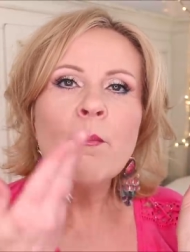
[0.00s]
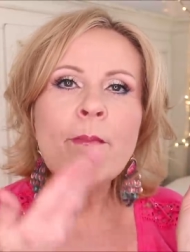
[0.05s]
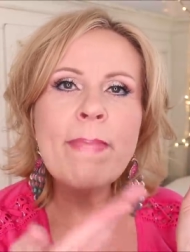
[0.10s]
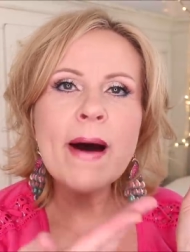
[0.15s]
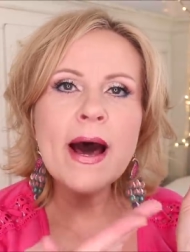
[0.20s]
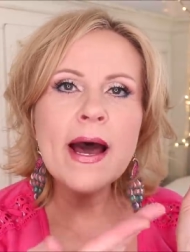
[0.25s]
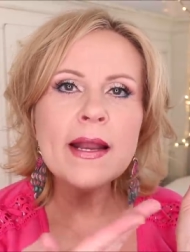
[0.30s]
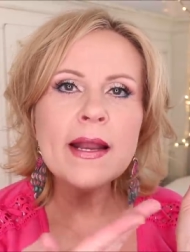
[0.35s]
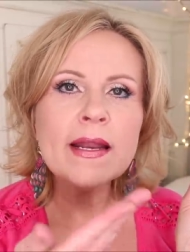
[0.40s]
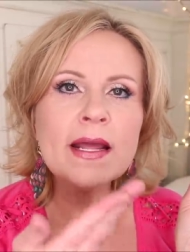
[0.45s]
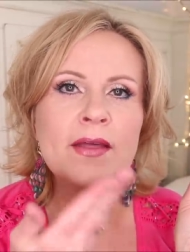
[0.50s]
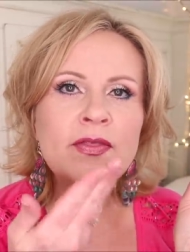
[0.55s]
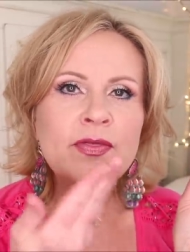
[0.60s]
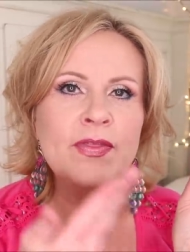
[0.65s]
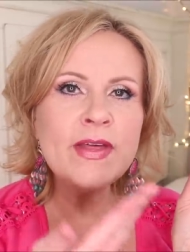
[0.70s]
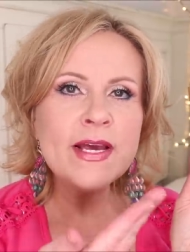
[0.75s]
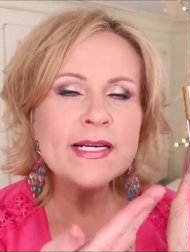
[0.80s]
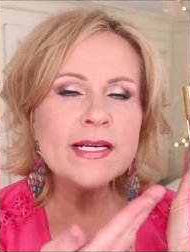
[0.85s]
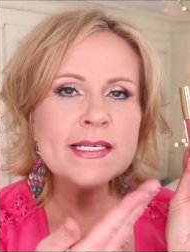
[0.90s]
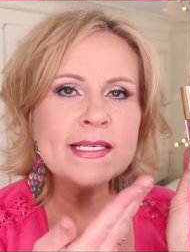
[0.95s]
But
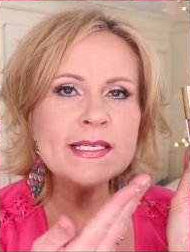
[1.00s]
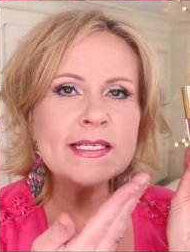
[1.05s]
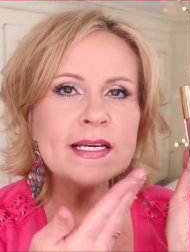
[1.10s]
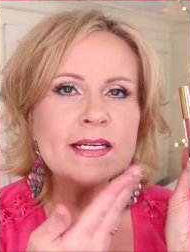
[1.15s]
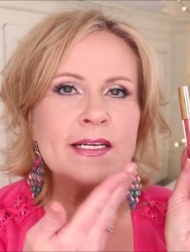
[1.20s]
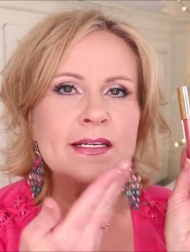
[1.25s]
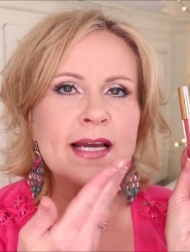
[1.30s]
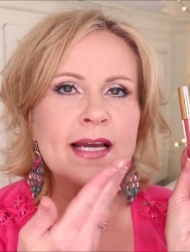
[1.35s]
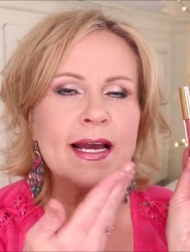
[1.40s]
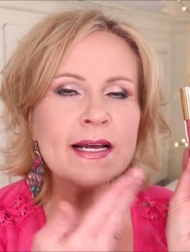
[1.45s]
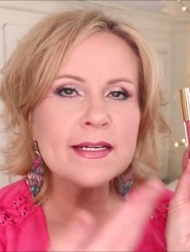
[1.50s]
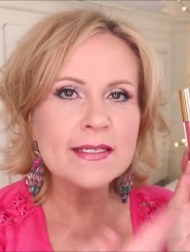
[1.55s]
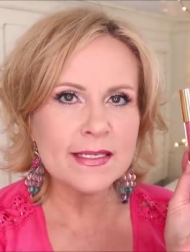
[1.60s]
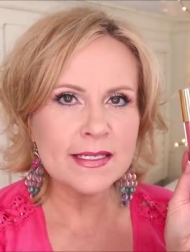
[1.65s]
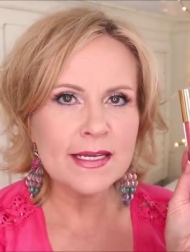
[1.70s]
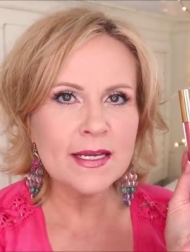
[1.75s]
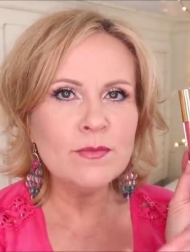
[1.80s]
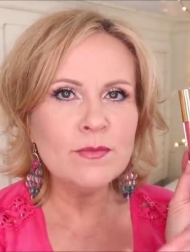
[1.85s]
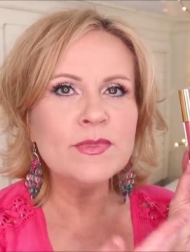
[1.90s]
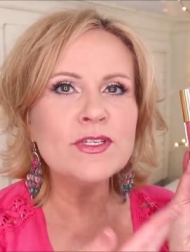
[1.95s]
this has
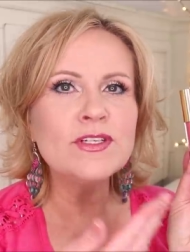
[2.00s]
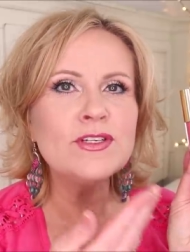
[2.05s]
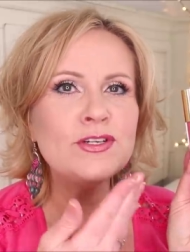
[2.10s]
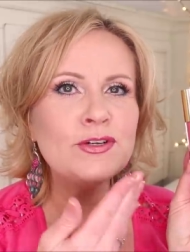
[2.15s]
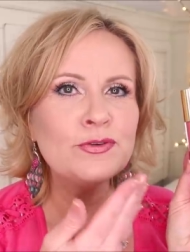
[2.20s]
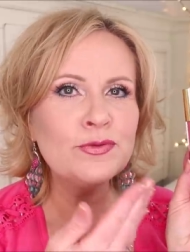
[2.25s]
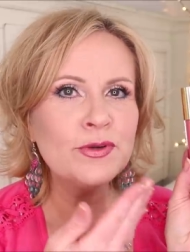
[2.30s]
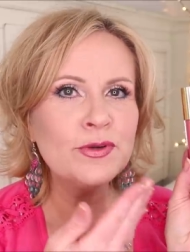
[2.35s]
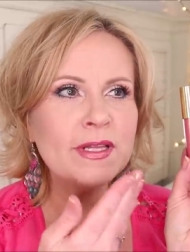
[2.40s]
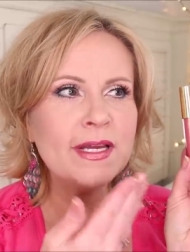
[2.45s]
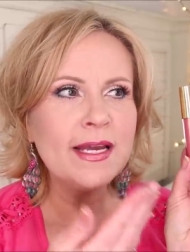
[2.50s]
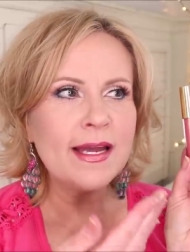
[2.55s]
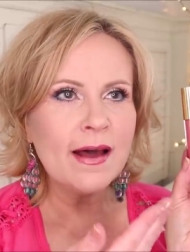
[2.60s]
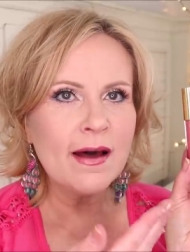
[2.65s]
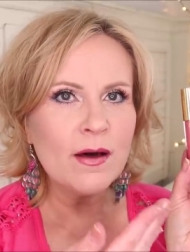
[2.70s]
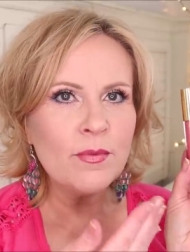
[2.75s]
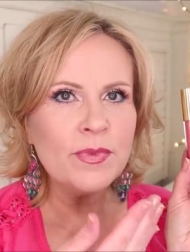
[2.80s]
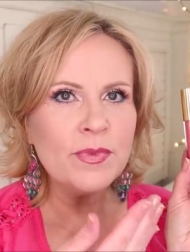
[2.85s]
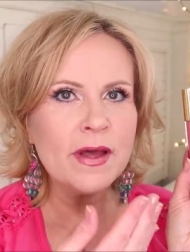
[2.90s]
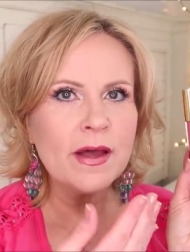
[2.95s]
seemed to really
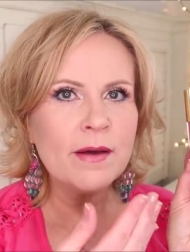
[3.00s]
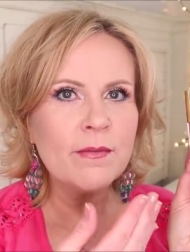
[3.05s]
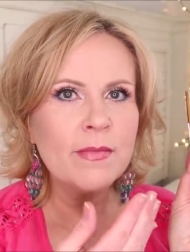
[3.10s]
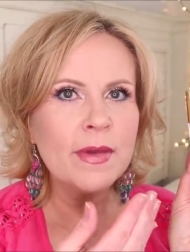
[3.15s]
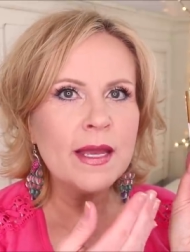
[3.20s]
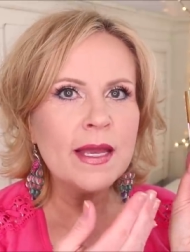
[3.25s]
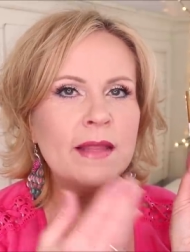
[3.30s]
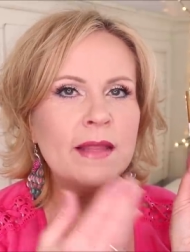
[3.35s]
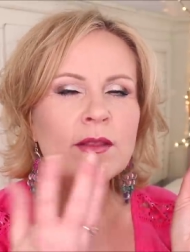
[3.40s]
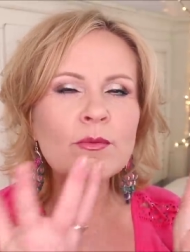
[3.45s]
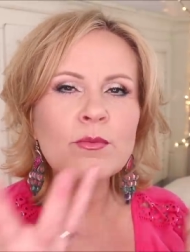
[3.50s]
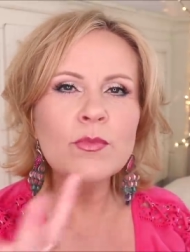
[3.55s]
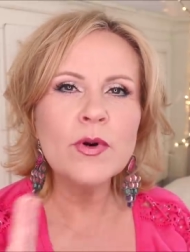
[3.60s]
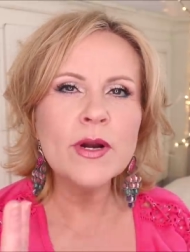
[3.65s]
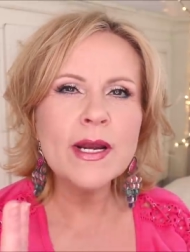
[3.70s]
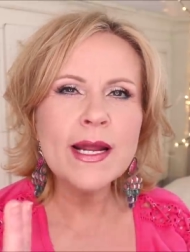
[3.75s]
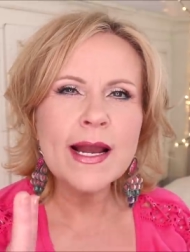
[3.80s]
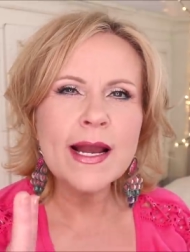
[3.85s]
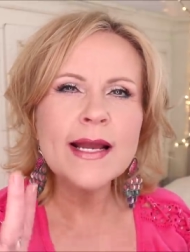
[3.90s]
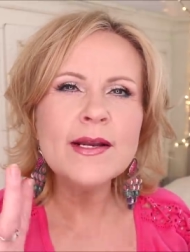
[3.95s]
help them. In the
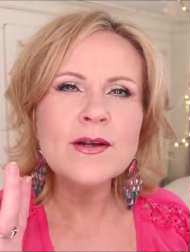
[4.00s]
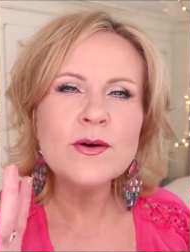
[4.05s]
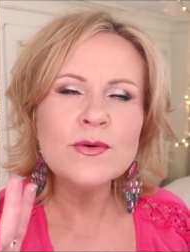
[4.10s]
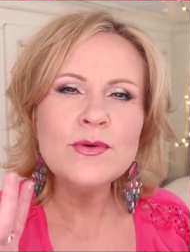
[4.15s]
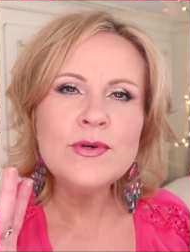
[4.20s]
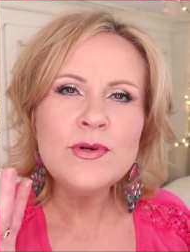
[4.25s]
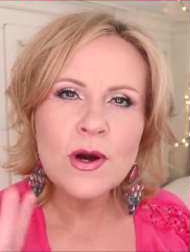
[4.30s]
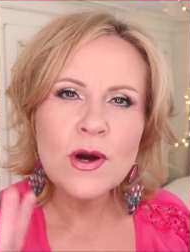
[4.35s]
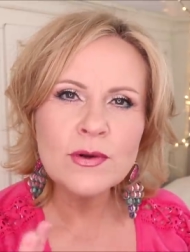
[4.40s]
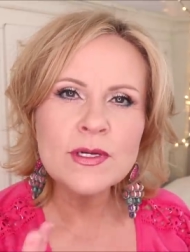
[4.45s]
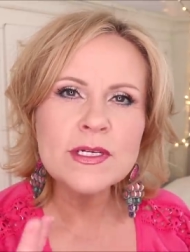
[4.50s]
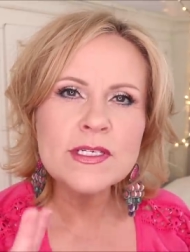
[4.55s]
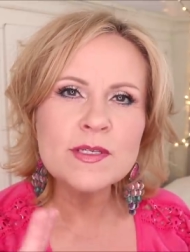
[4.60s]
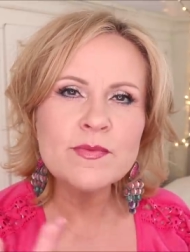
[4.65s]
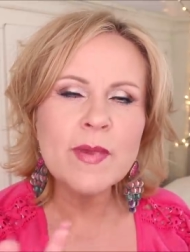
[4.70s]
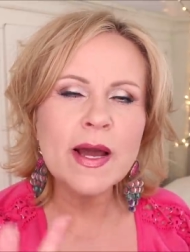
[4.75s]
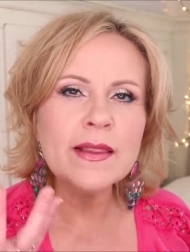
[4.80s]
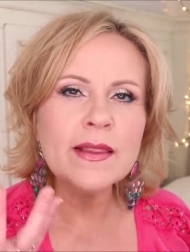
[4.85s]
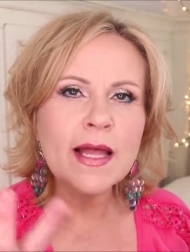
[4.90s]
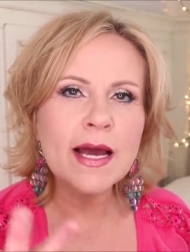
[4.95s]
morning, I don't notice
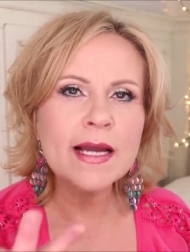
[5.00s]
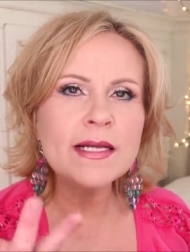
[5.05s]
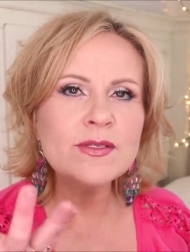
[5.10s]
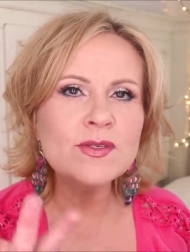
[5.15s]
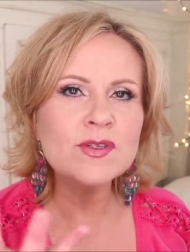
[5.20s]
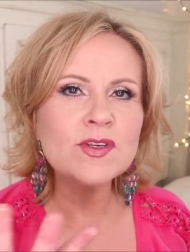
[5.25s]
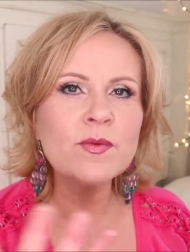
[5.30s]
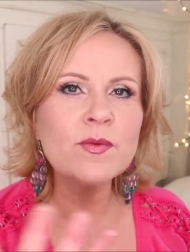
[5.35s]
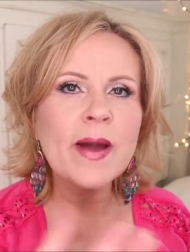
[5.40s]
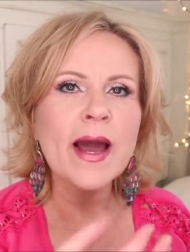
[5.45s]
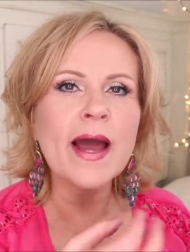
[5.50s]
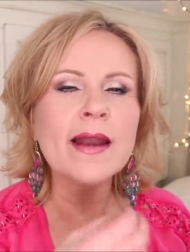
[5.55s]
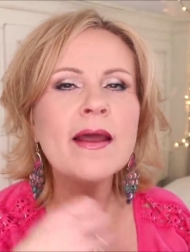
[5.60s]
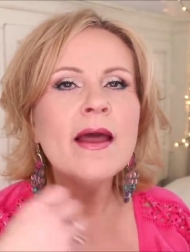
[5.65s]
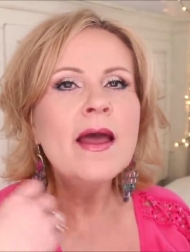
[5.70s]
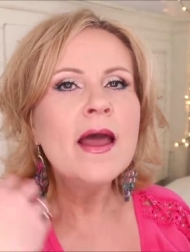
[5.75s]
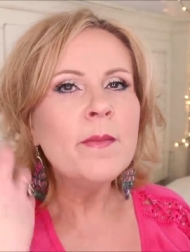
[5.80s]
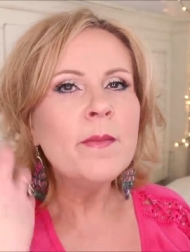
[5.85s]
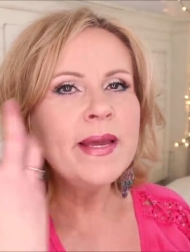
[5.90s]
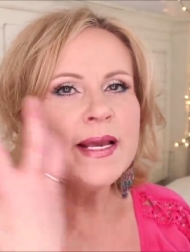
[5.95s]
my lines so bad
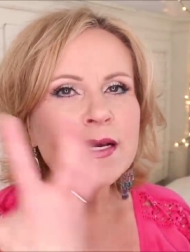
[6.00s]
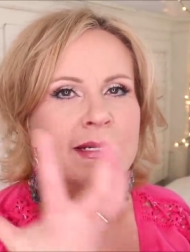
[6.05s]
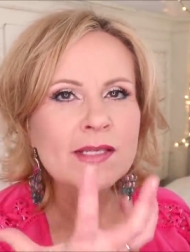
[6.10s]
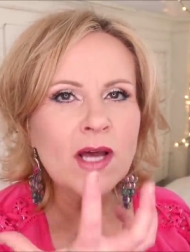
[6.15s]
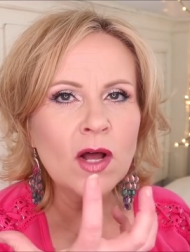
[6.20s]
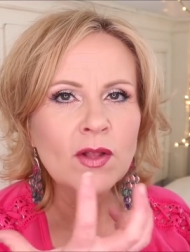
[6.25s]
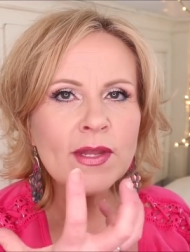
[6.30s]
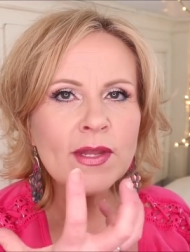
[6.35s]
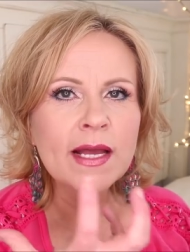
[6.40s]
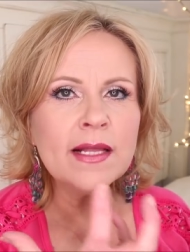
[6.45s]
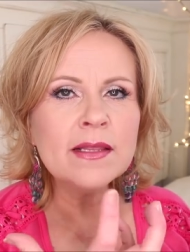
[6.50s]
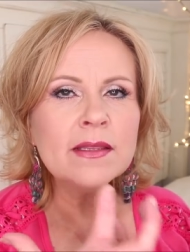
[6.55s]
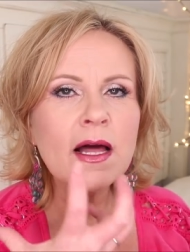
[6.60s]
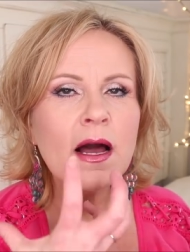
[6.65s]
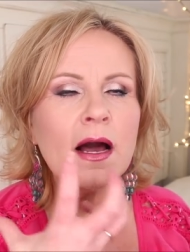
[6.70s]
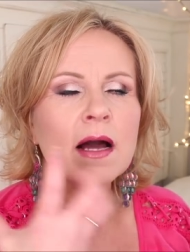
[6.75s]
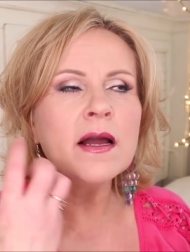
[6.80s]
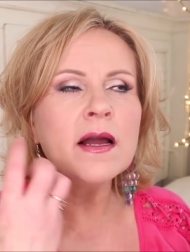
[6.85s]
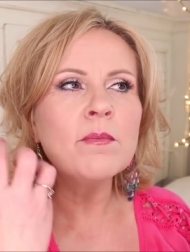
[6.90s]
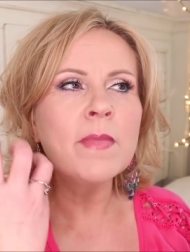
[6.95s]
because all night
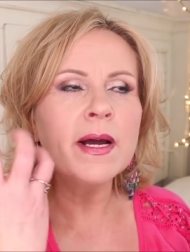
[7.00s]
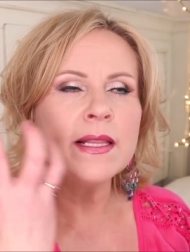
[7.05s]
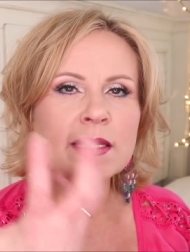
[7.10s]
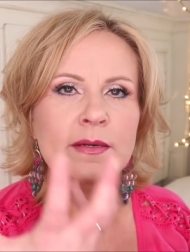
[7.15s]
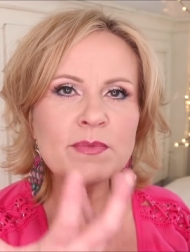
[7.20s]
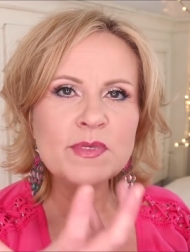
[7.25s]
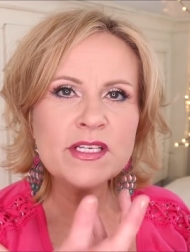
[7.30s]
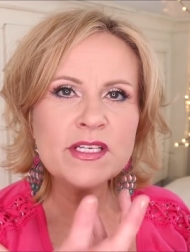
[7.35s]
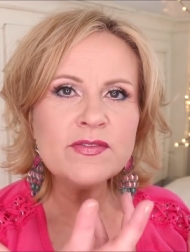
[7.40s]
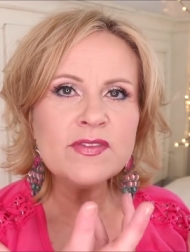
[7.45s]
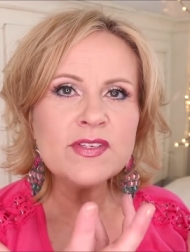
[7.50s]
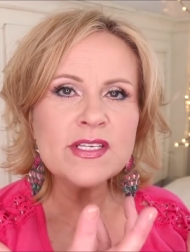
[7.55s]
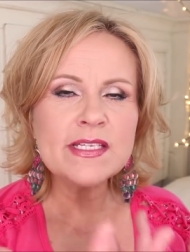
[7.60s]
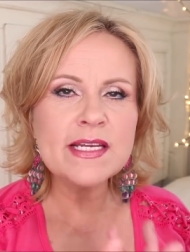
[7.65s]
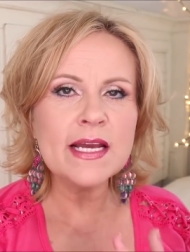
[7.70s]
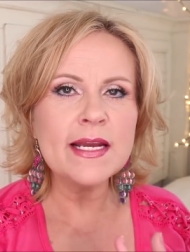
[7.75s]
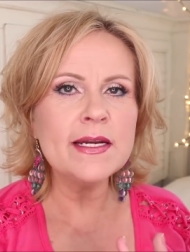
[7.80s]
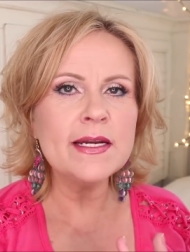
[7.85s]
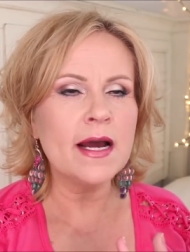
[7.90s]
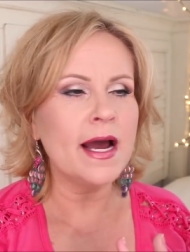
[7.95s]
long, my lips have
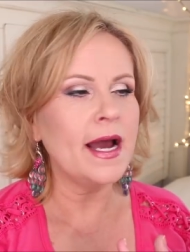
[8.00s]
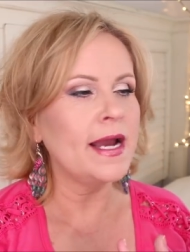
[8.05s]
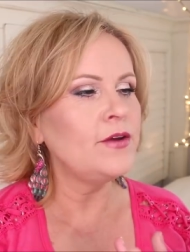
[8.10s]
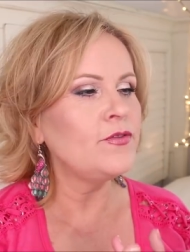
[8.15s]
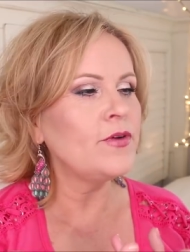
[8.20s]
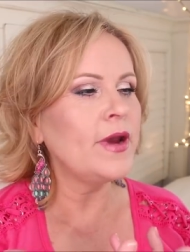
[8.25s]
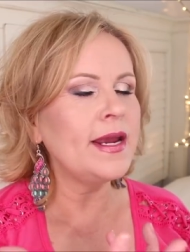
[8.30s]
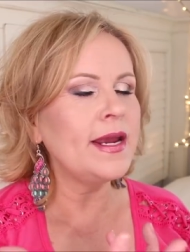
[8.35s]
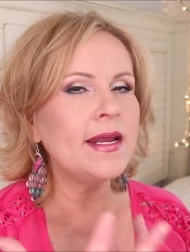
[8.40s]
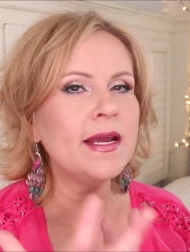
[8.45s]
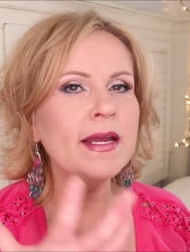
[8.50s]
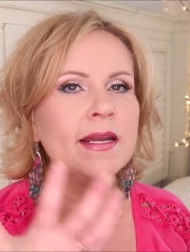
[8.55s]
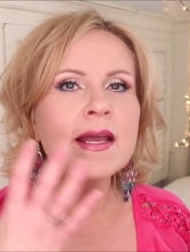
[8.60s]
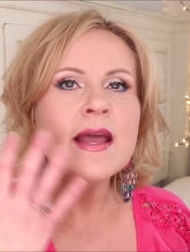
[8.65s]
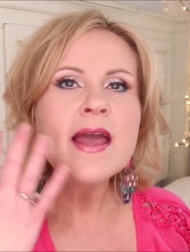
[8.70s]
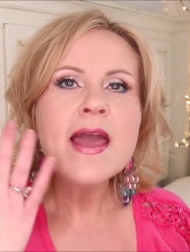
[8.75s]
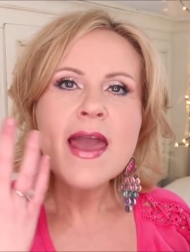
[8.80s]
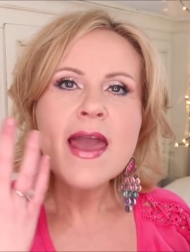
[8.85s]
stayed hydrated